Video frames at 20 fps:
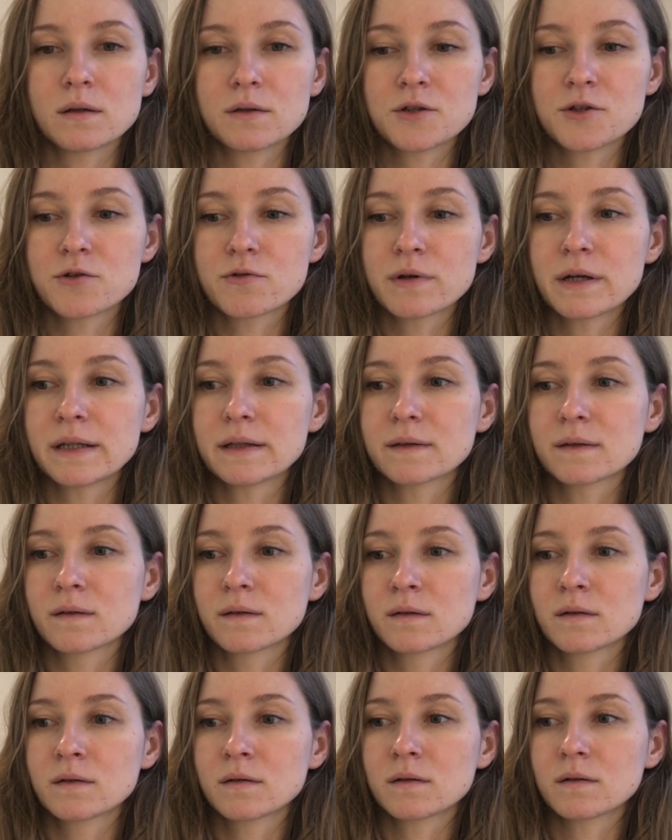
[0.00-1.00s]
treat
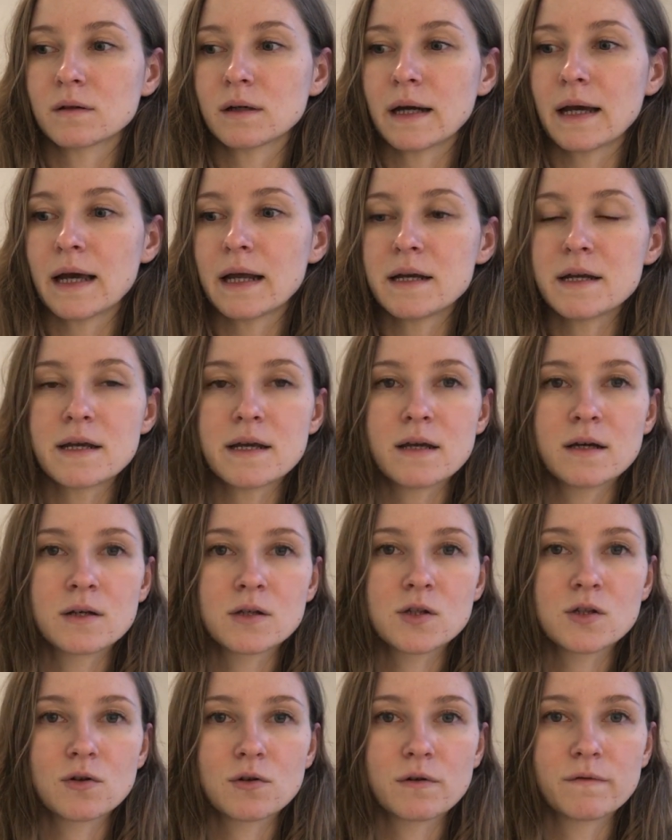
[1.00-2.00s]
any
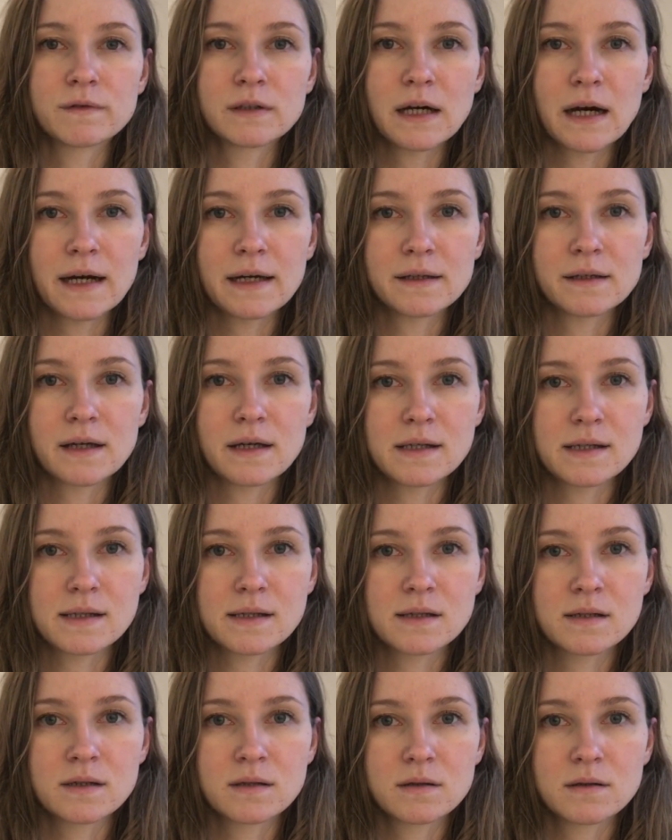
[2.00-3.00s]
sort of night
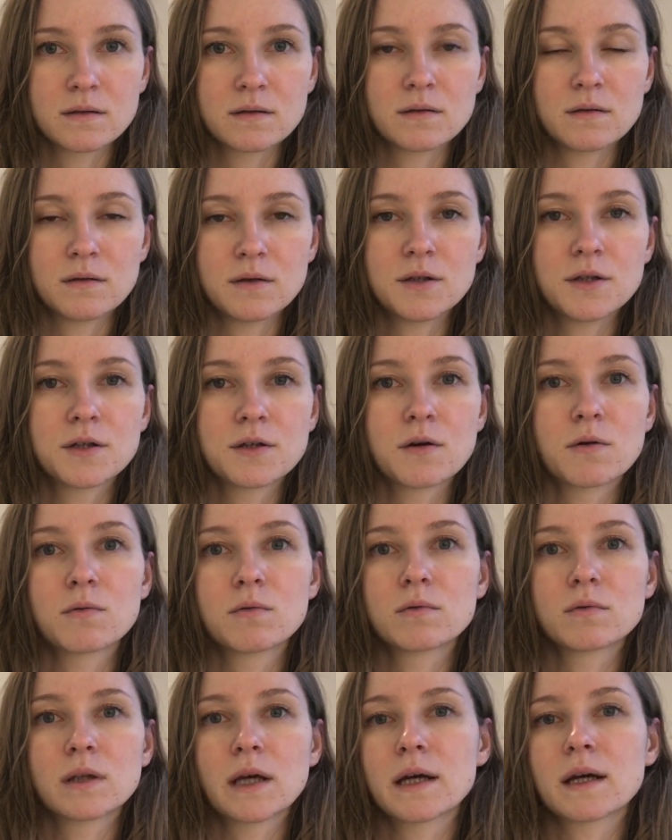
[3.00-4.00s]
as you know
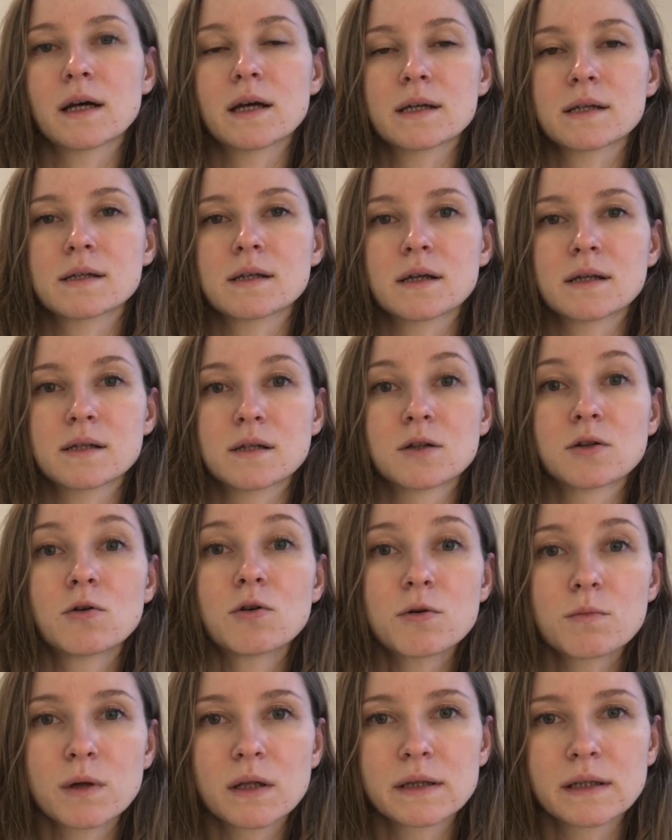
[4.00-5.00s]
like as as a
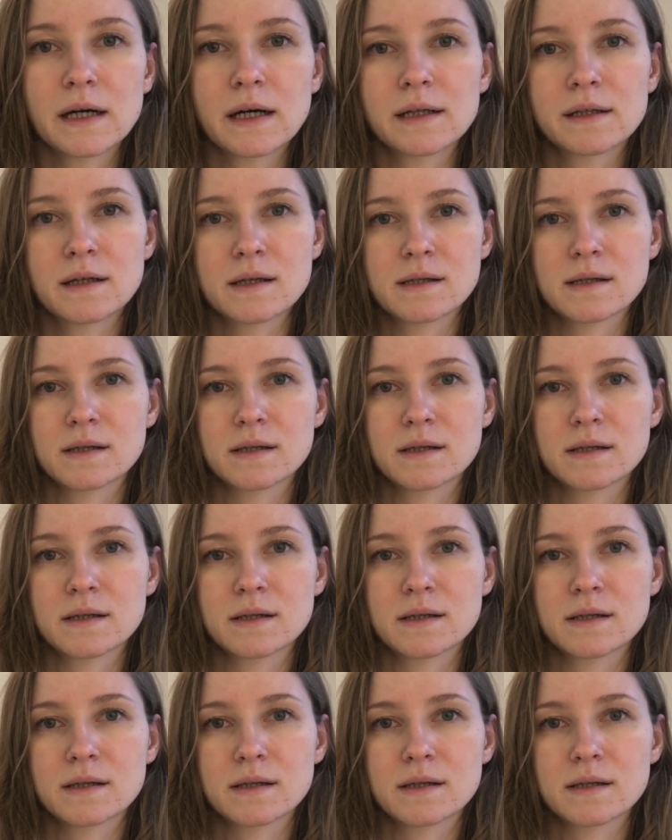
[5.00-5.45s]
normal night as